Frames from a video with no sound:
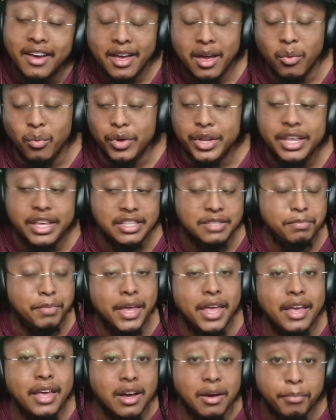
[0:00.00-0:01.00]
And when he's
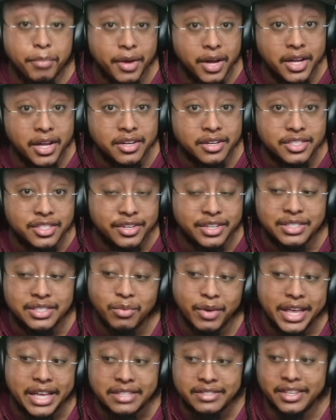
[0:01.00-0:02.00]
being a punter,
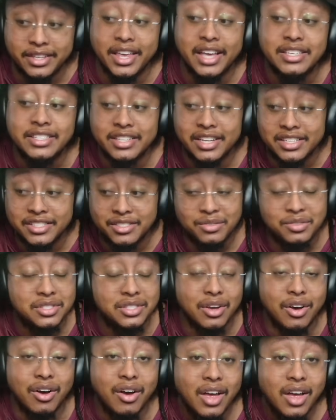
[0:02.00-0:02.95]
Tressway has to catch it, as you saw,